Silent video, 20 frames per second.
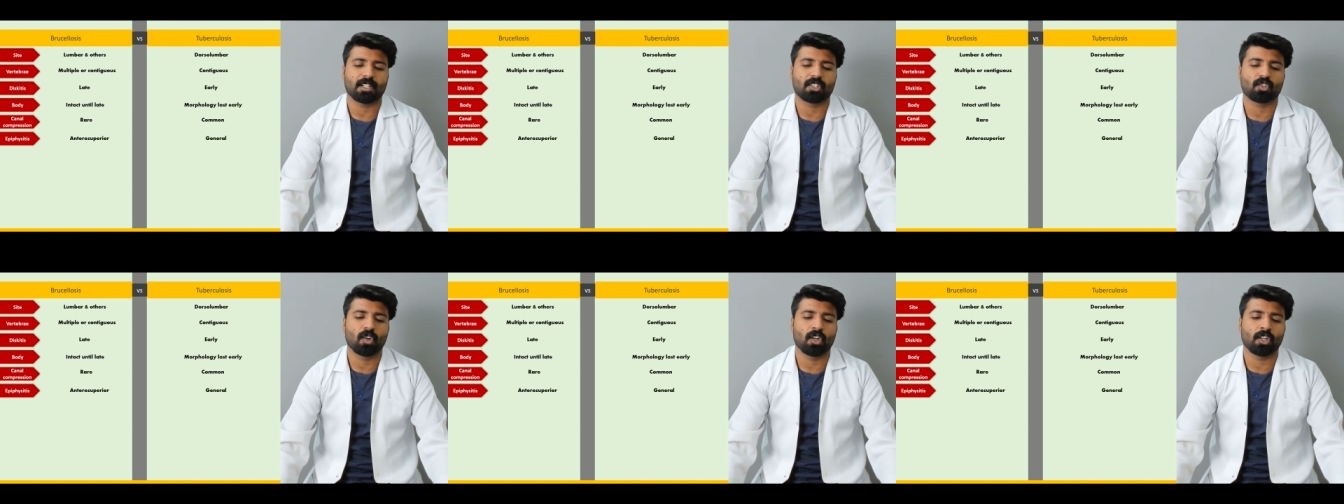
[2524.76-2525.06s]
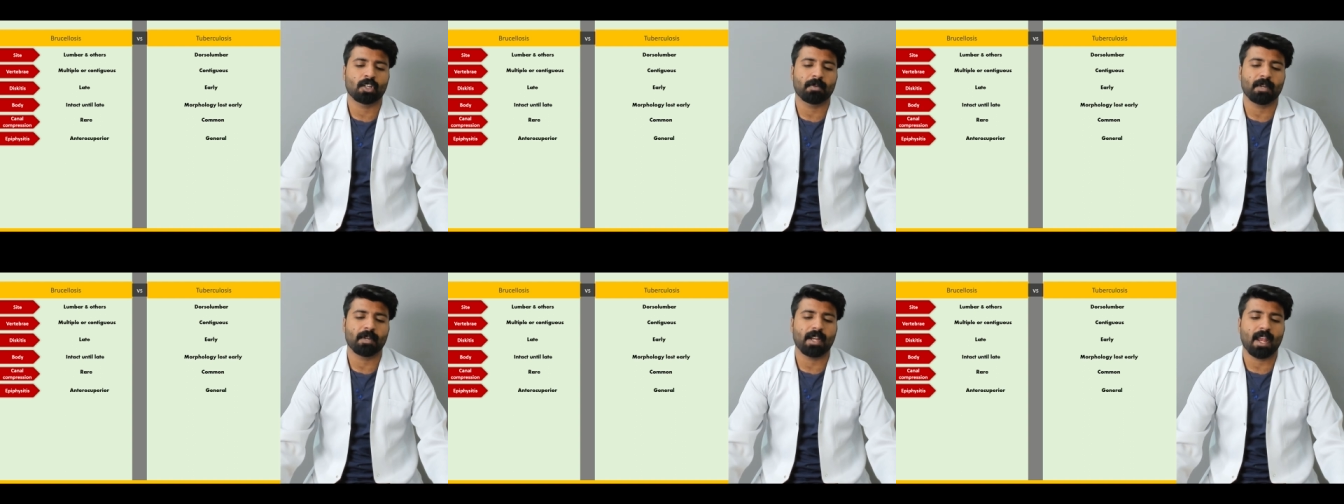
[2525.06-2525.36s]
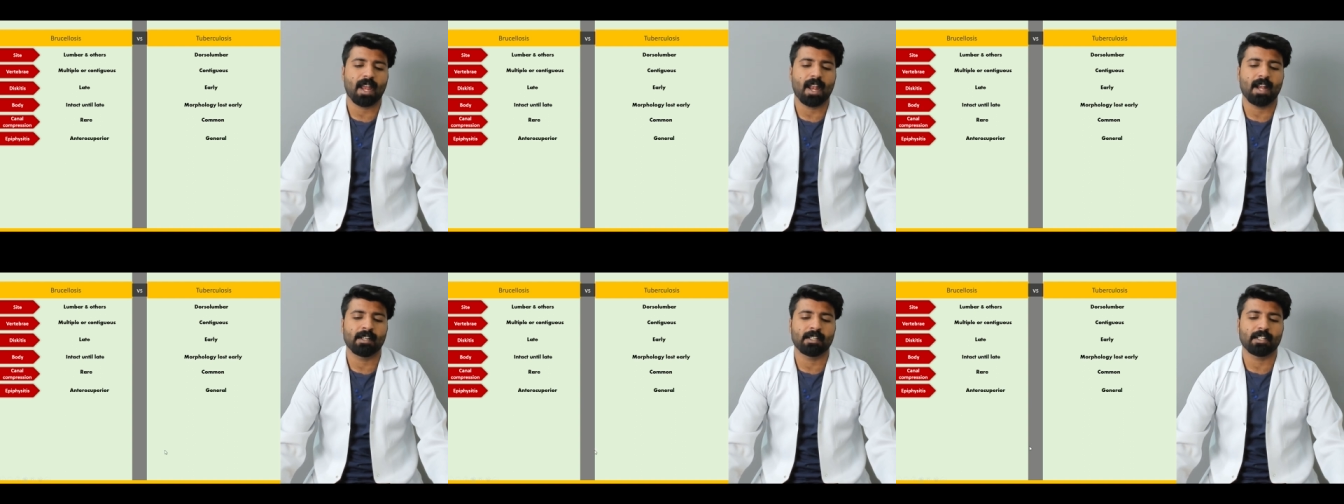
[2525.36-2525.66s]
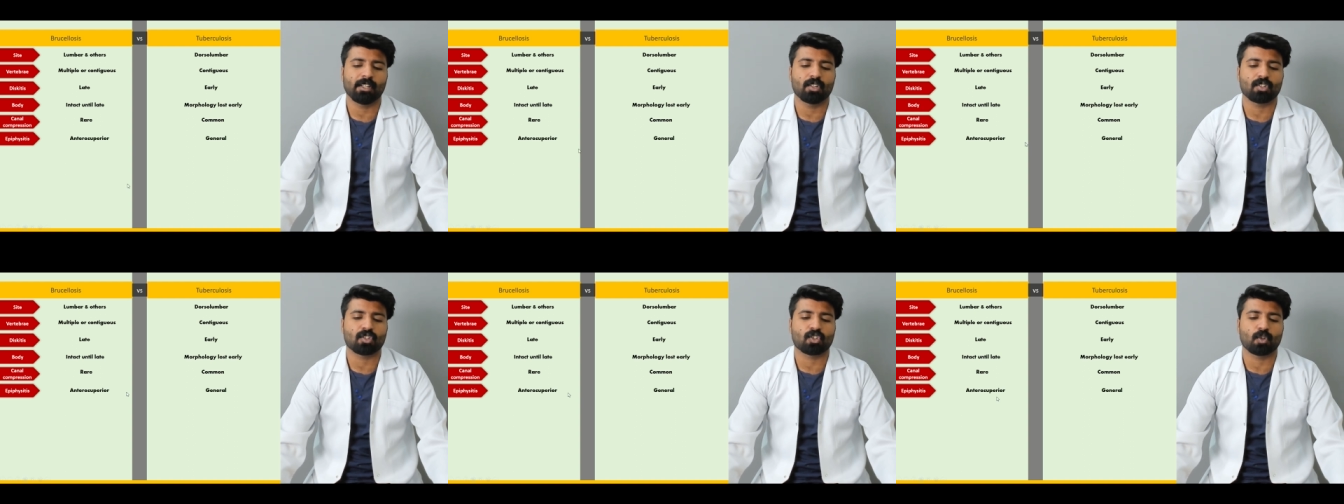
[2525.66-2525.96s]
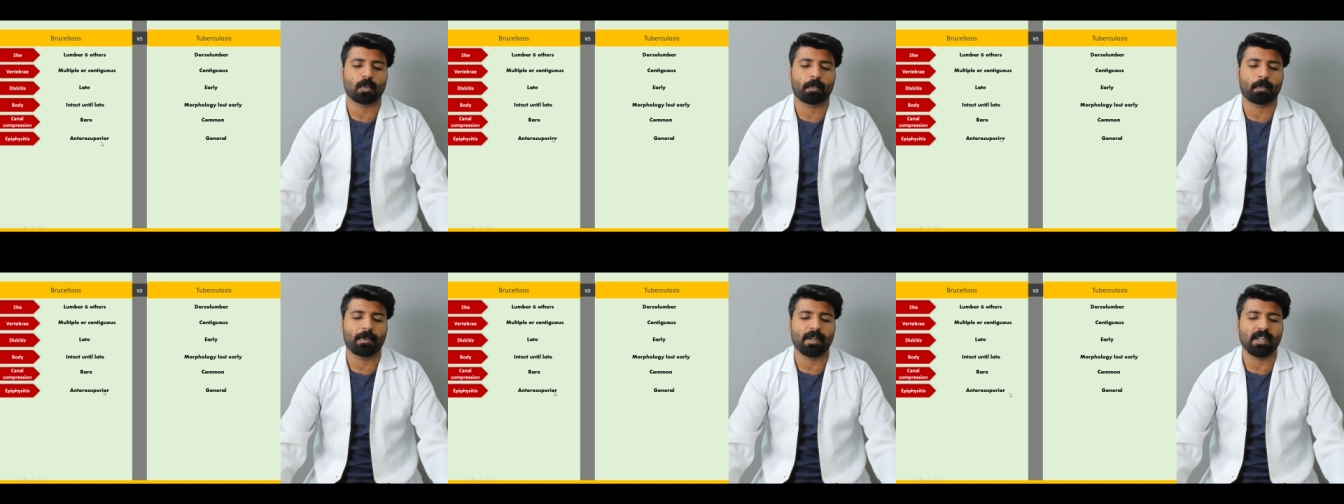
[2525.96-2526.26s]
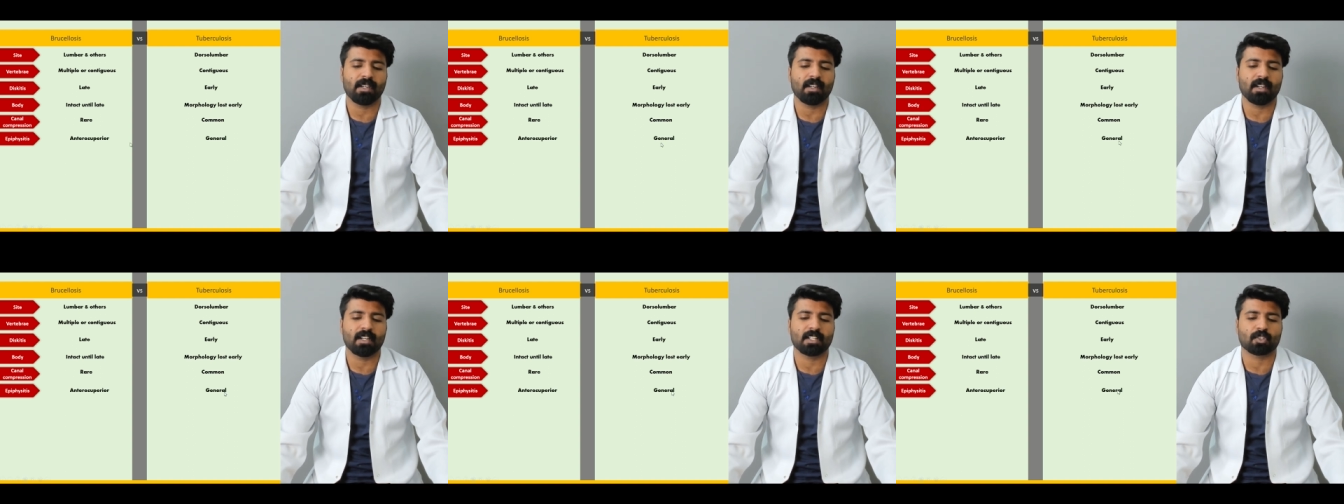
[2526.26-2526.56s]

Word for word: It's going to be anterior superior.